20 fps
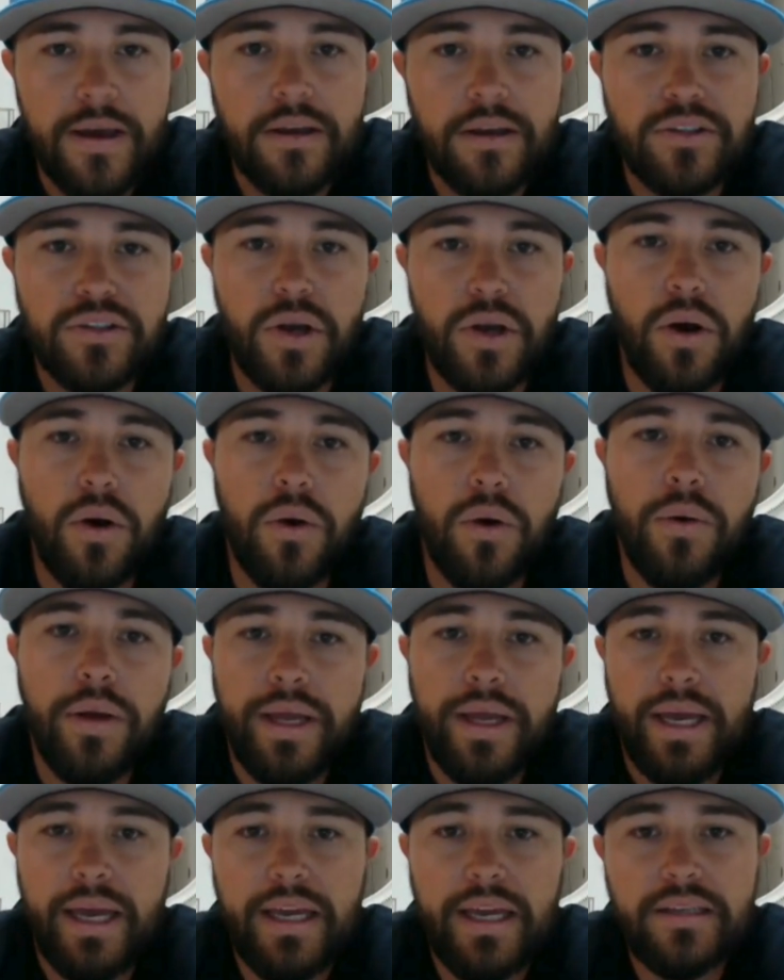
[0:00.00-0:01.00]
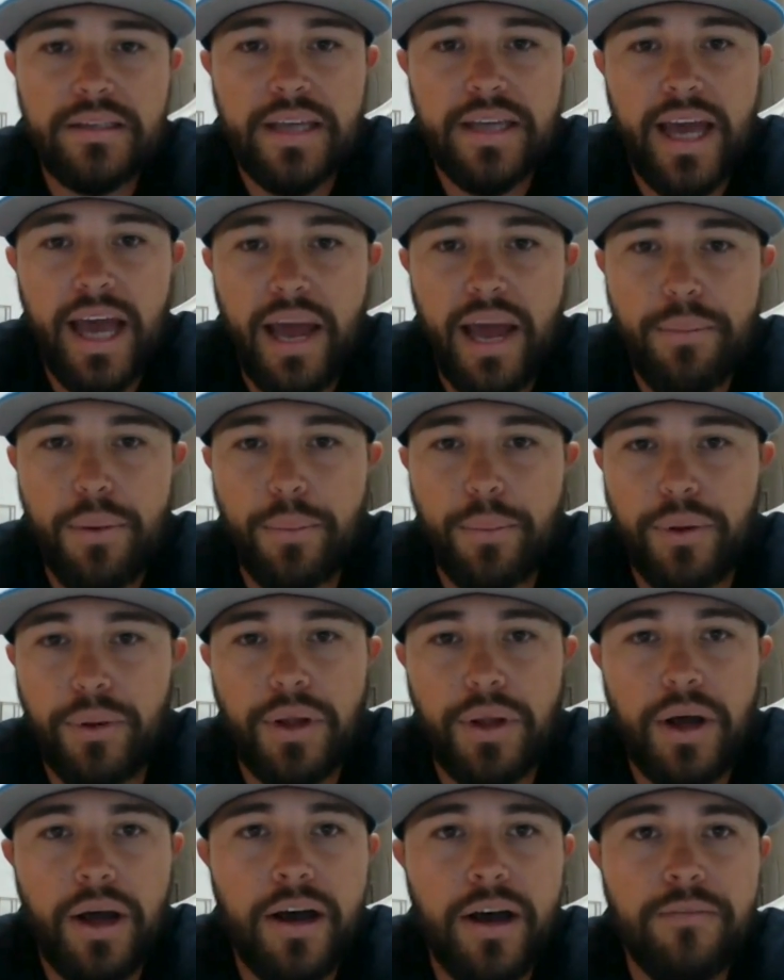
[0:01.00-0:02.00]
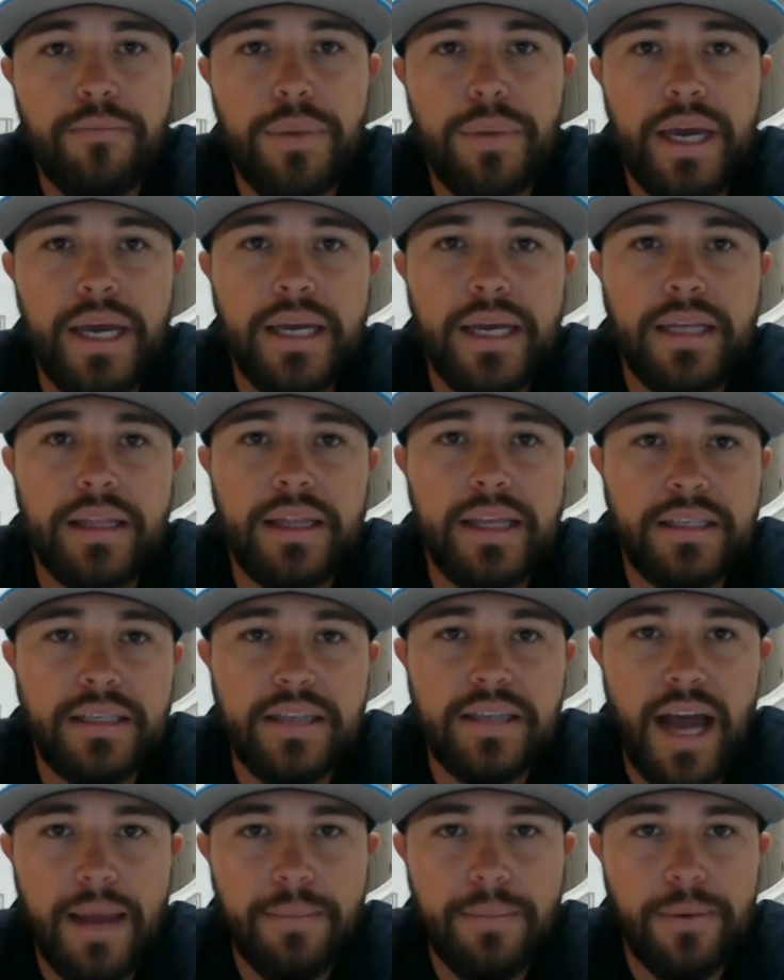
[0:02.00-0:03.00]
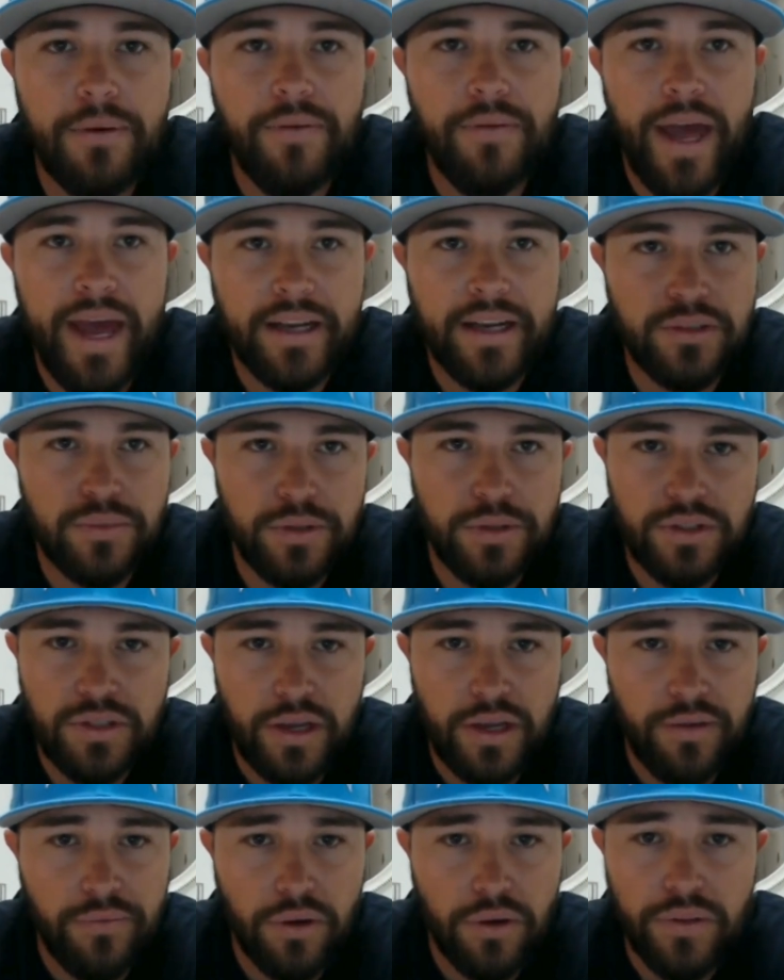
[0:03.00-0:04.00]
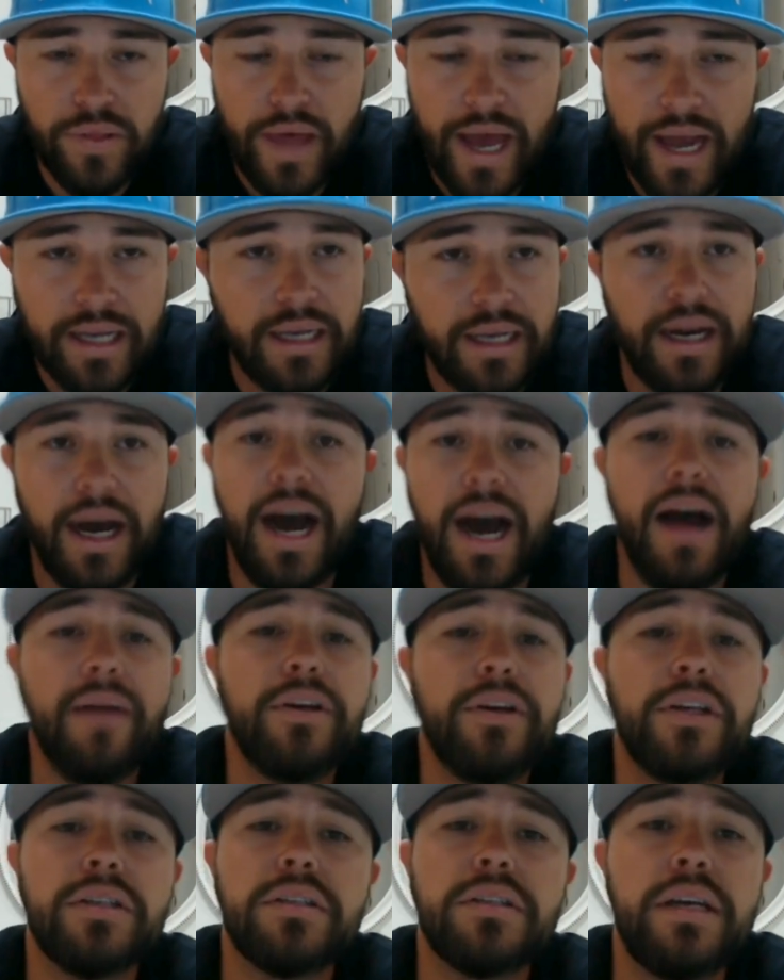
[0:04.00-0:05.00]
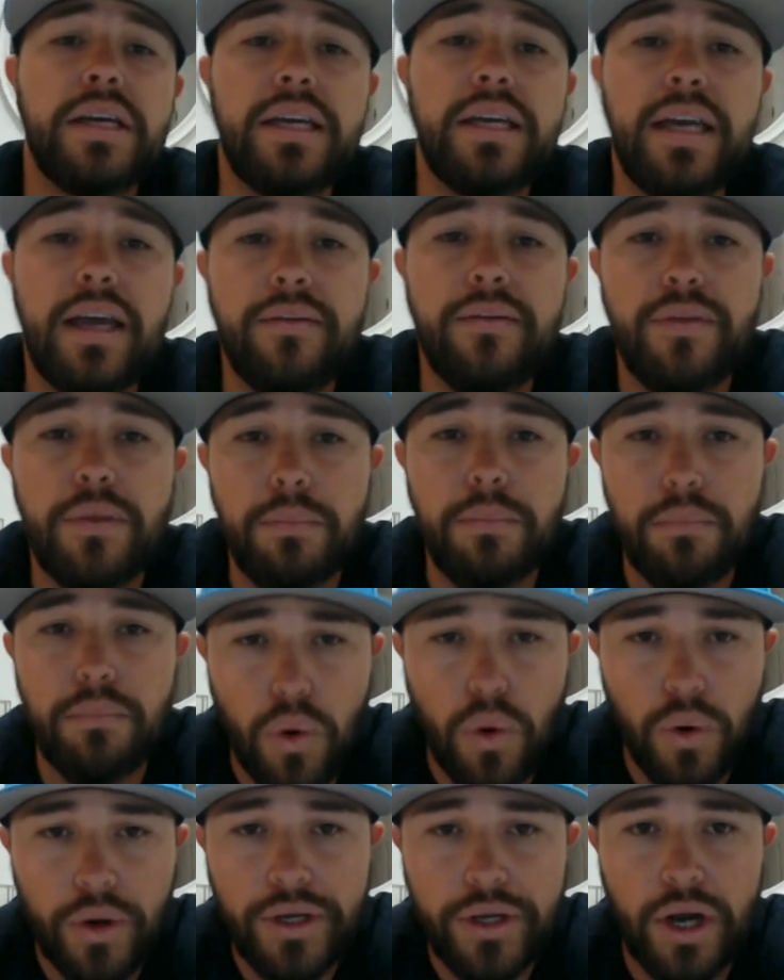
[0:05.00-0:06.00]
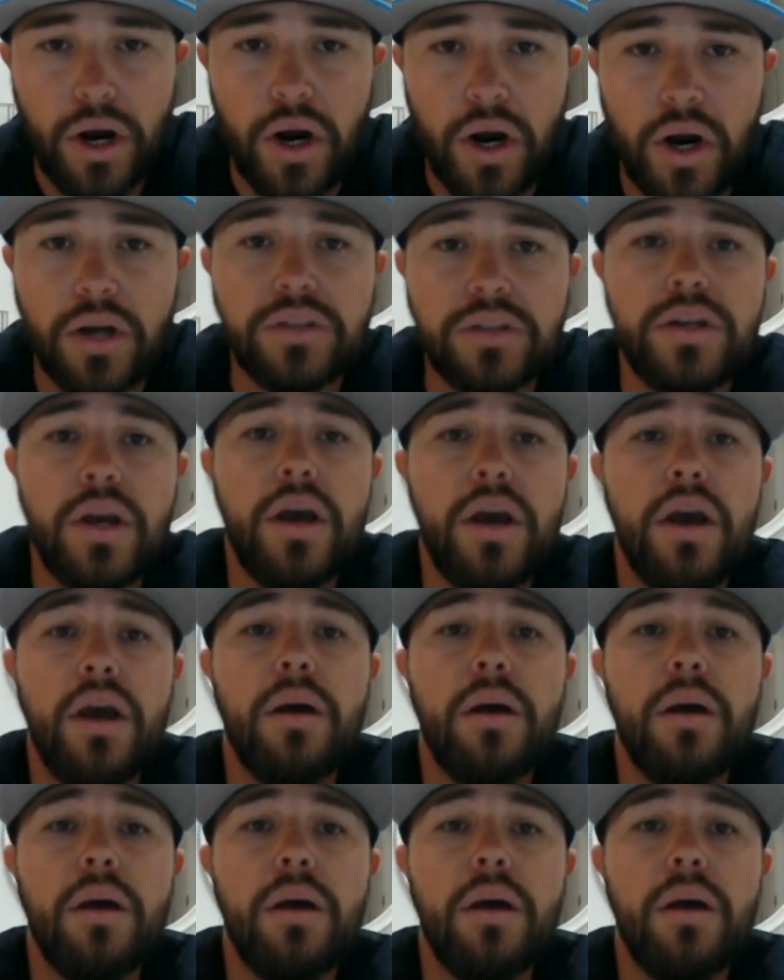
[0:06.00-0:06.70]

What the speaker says: So he's capable of being the type of X receiver that can obviously give him more yards,